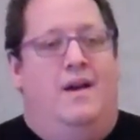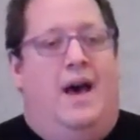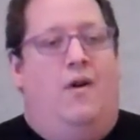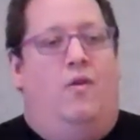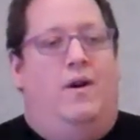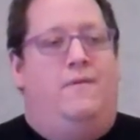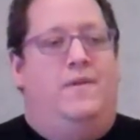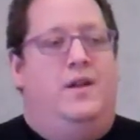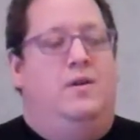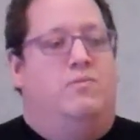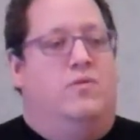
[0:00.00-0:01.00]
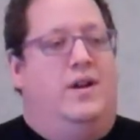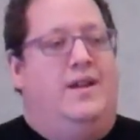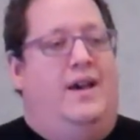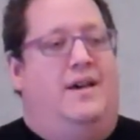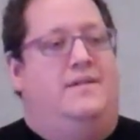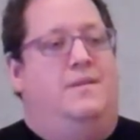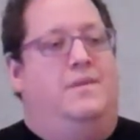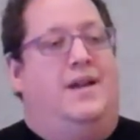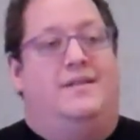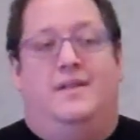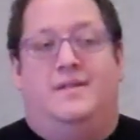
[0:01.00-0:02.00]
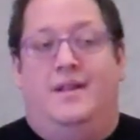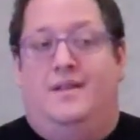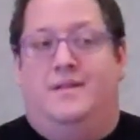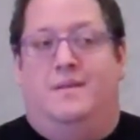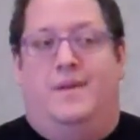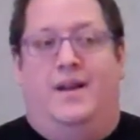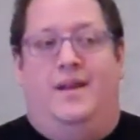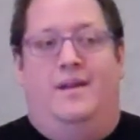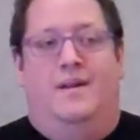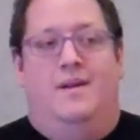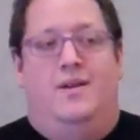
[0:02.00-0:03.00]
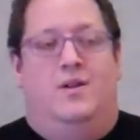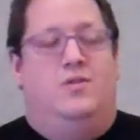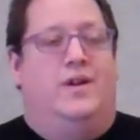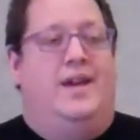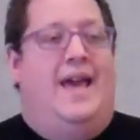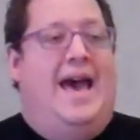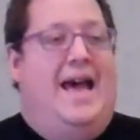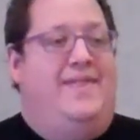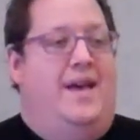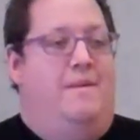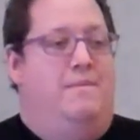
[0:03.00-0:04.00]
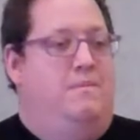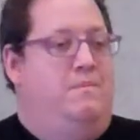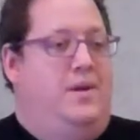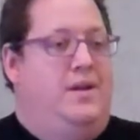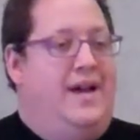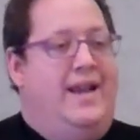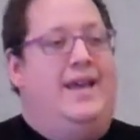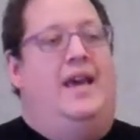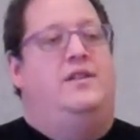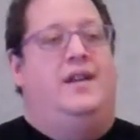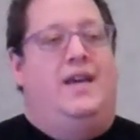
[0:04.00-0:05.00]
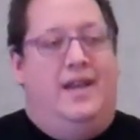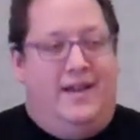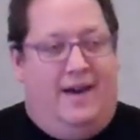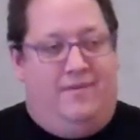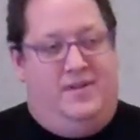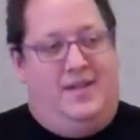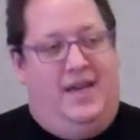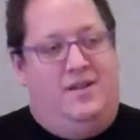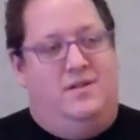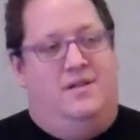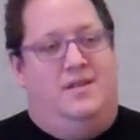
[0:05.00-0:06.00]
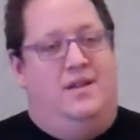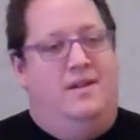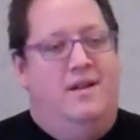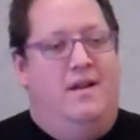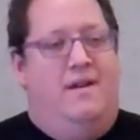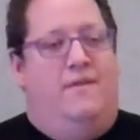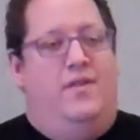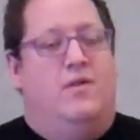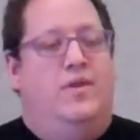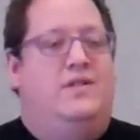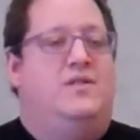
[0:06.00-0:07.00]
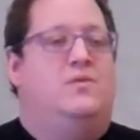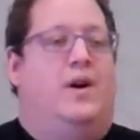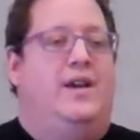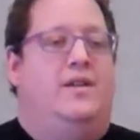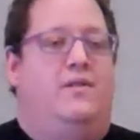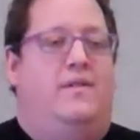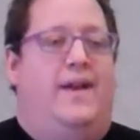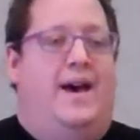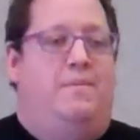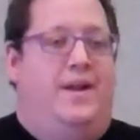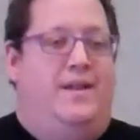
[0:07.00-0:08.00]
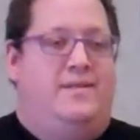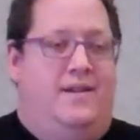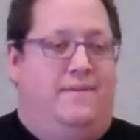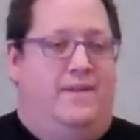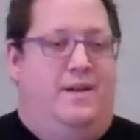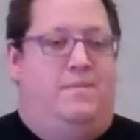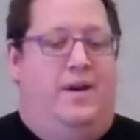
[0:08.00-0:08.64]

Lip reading: How often are you broadcasting but not listening to somebody? You're talking at them, but you're not engaging in conversations. And there are reasons why you do that, but it's different.